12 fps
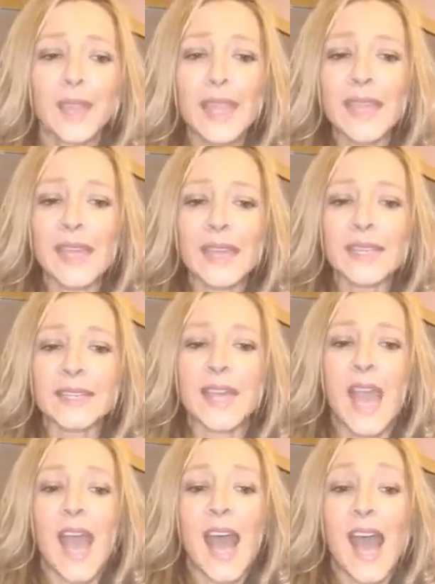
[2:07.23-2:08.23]
And
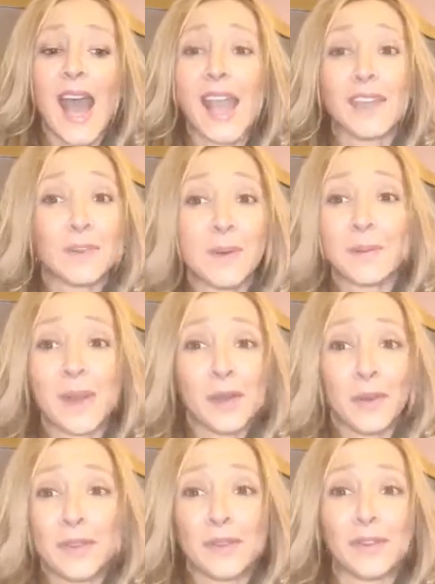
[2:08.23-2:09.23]
I remember I
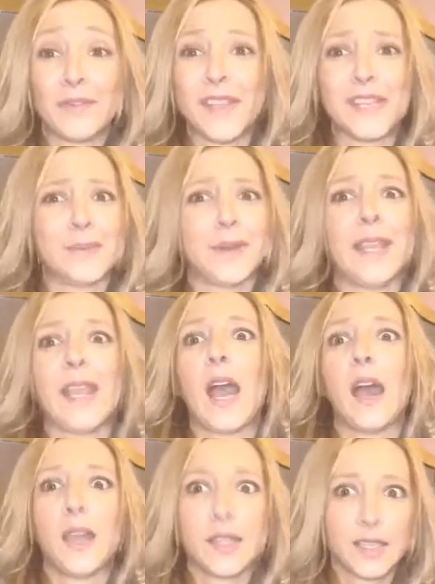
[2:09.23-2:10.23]
went through a phase where
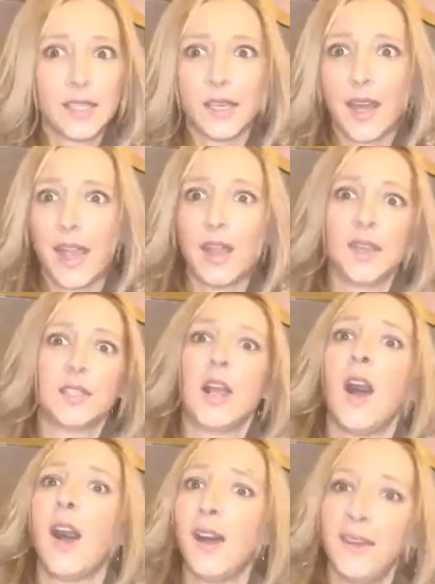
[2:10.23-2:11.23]
I had a
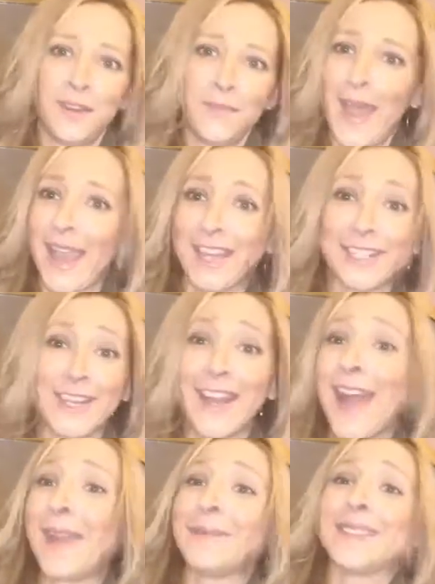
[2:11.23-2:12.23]
ton of baggage
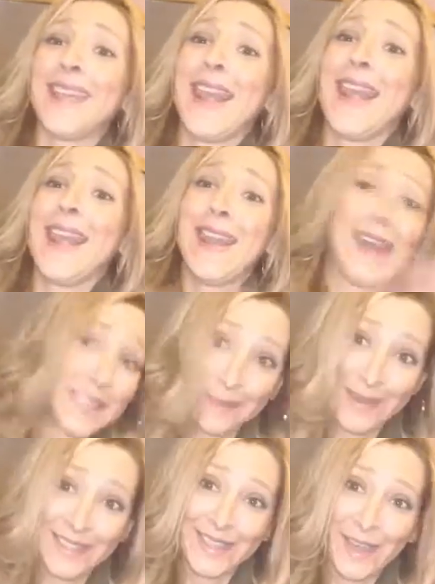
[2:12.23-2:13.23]
and I was nuts
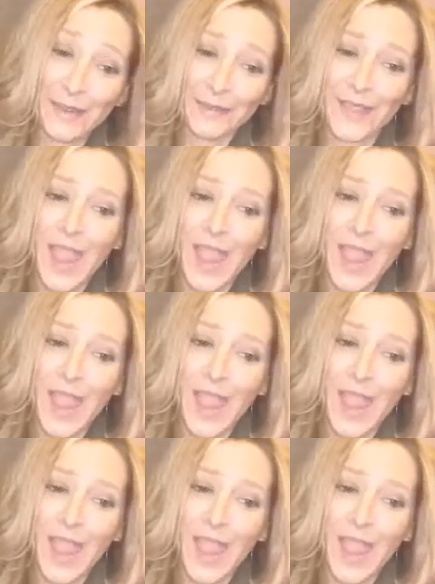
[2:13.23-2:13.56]
myself.